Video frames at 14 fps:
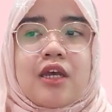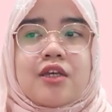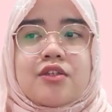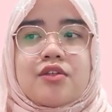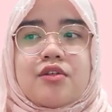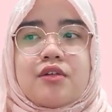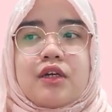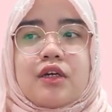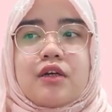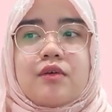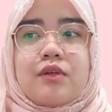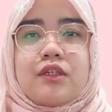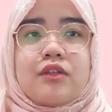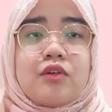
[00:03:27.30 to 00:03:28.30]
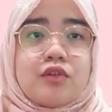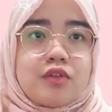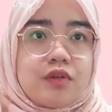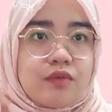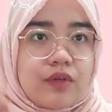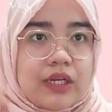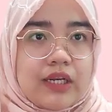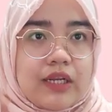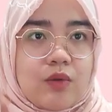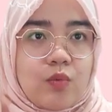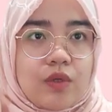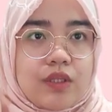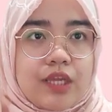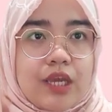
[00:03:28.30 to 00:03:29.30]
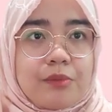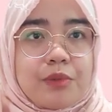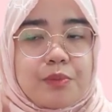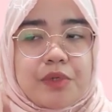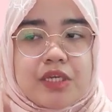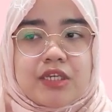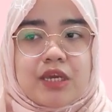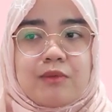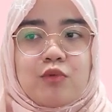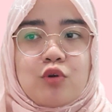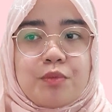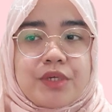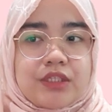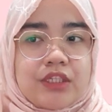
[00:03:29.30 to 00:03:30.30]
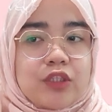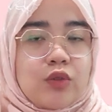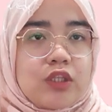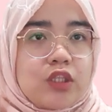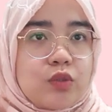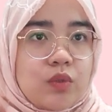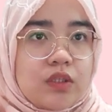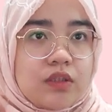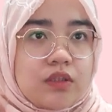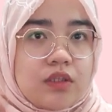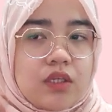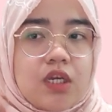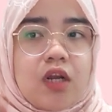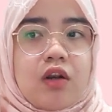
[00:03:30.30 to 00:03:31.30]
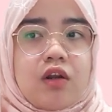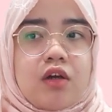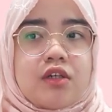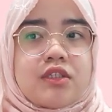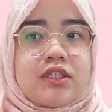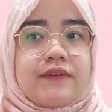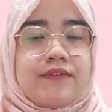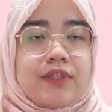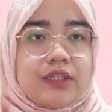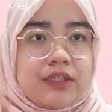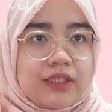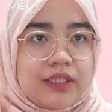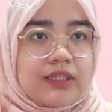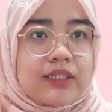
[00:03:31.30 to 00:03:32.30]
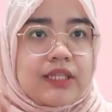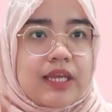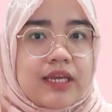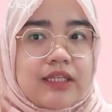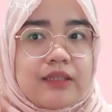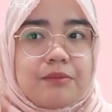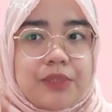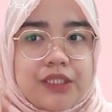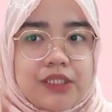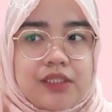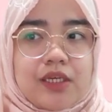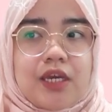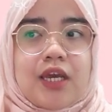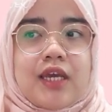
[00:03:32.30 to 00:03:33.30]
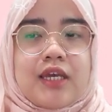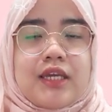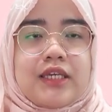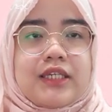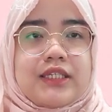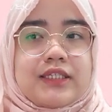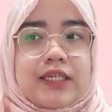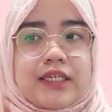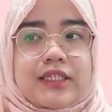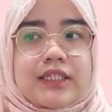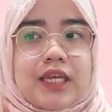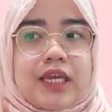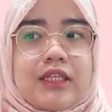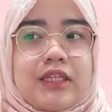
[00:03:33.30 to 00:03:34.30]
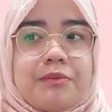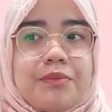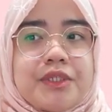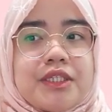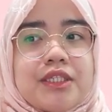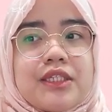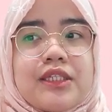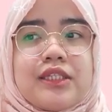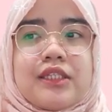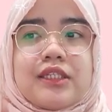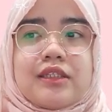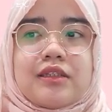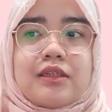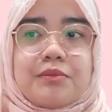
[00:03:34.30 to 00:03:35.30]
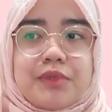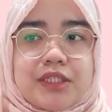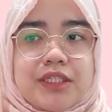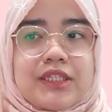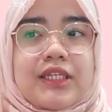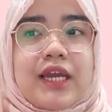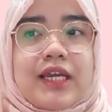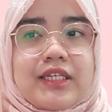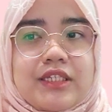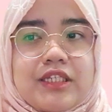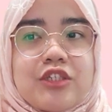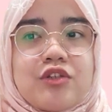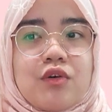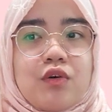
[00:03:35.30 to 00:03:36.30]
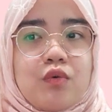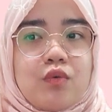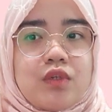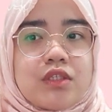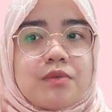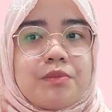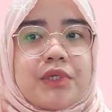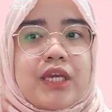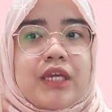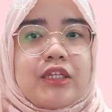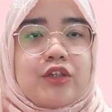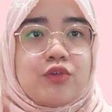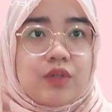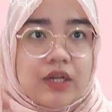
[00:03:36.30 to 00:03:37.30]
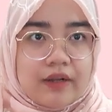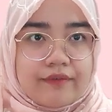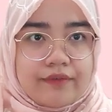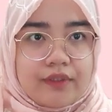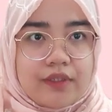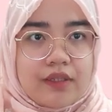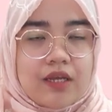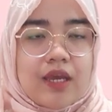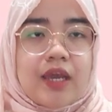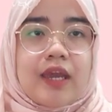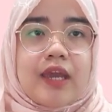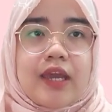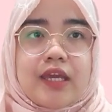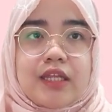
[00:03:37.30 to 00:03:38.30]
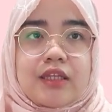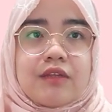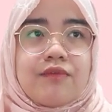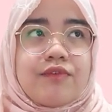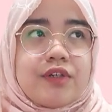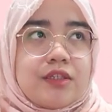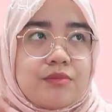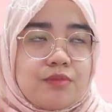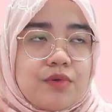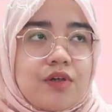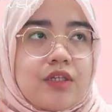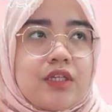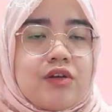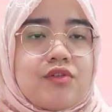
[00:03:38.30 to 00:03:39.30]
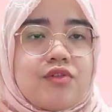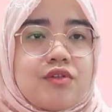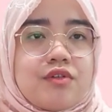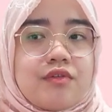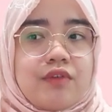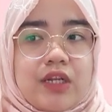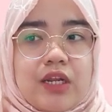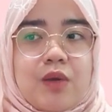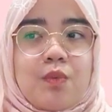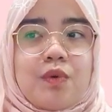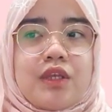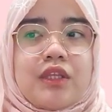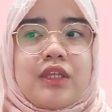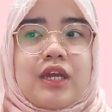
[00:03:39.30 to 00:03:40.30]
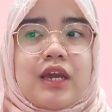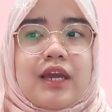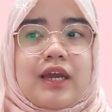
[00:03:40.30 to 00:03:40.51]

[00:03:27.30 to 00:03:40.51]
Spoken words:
So it also relate with the MPPHM Domestic 2020 Clause 17 9B. It says that the personal hygiene should always be at a good level, and furthermore it also relate with the